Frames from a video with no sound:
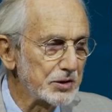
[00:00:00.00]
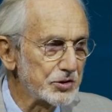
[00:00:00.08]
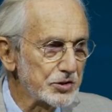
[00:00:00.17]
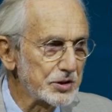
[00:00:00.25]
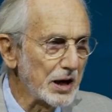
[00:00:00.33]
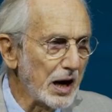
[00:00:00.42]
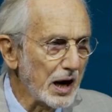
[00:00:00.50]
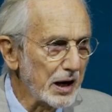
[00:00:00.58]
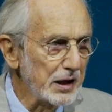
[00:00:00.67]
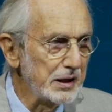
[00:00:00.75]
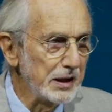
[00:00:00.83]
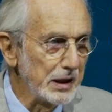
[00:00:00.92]
CERN
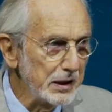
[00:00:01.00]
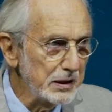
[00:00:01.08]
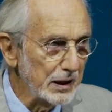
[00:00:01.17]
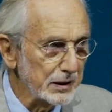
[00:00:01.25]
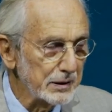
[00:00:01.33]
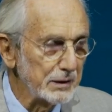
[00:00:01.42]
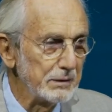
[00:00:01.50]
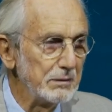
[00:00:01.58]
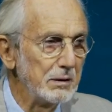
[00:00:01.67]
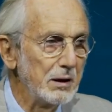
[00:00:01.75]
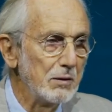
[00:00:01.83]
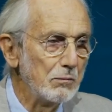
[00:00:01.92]
needed
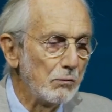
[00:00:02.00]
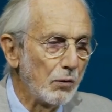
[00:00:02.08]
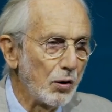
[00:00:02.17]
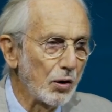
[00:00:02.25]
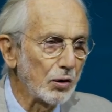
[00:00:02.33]
more